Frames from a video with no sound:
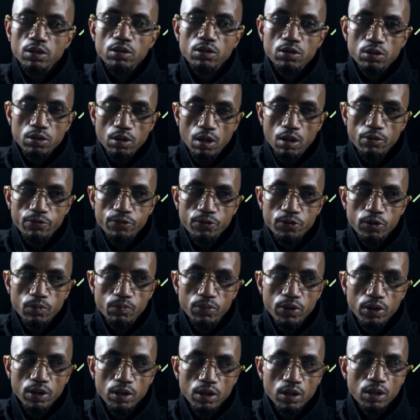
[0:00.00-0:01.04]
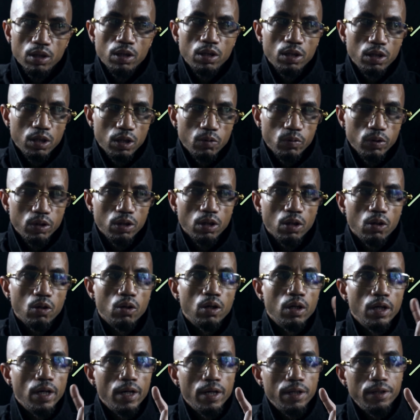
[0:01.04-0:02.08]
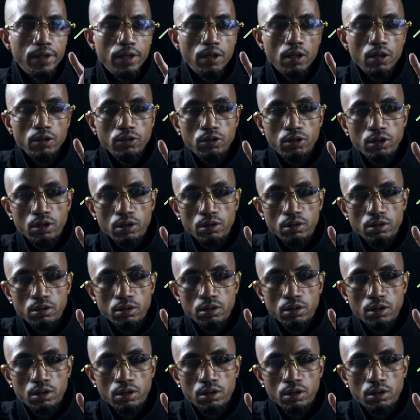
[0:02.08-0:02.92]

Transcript: solve for the b. Here we go. And then also,